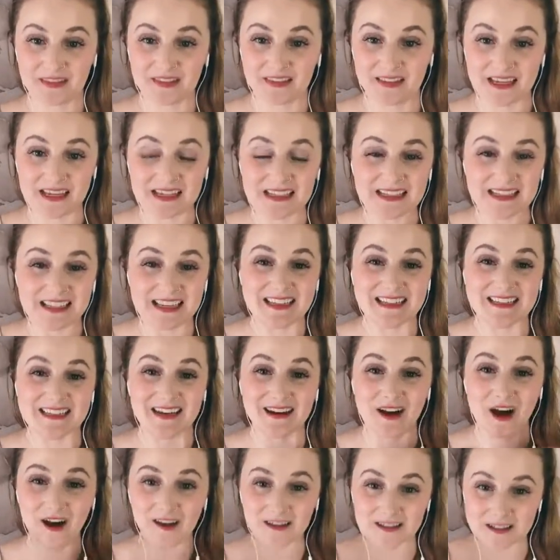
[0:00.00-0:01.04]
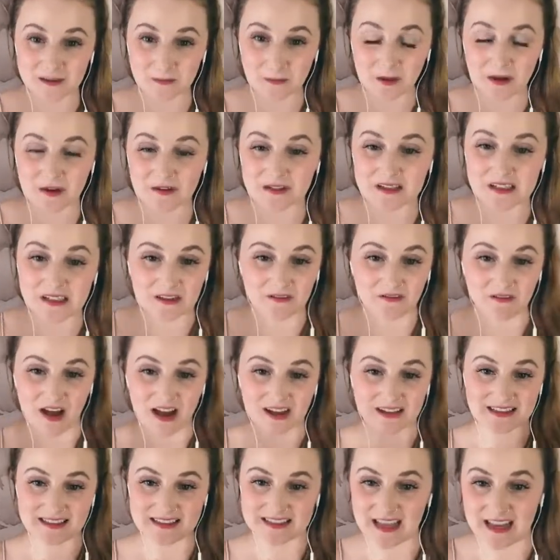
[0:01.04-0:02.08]
This is an awesome post. In
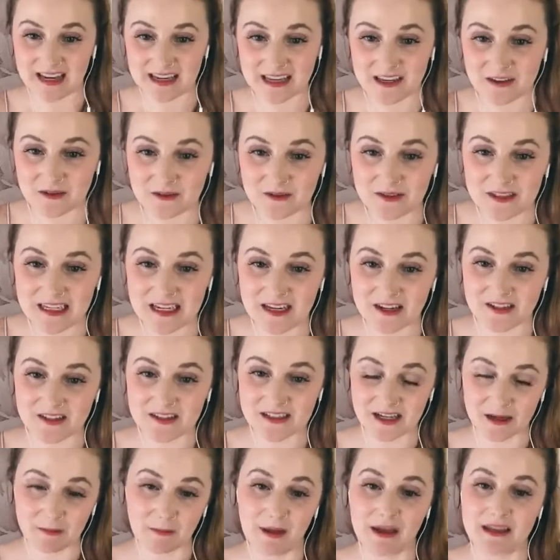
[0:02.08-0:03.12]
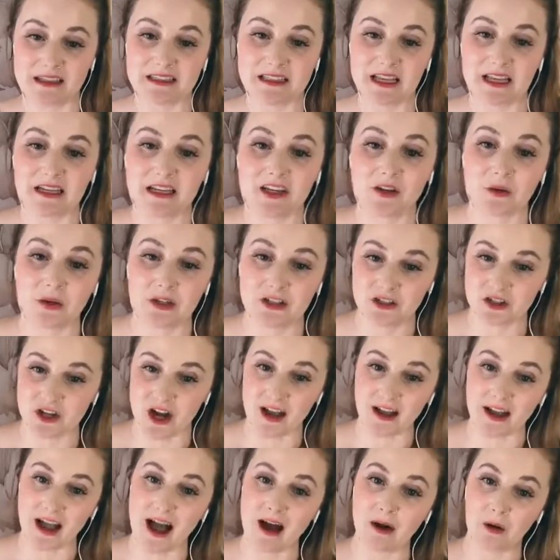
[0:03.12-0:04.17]
fact, Sunny, who's here, Skin by Sunny, you can
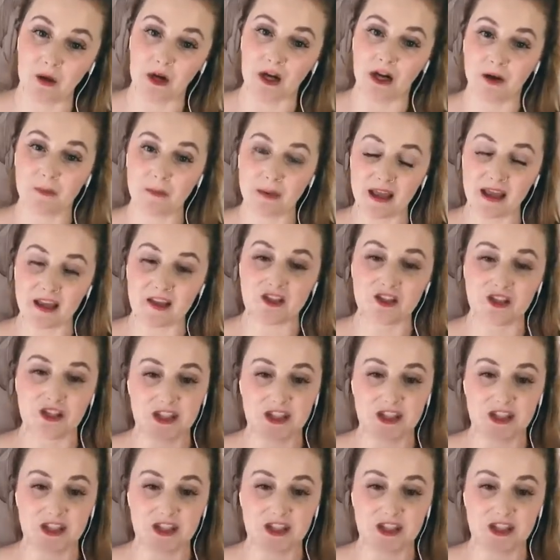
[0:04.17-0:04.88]
check out her page.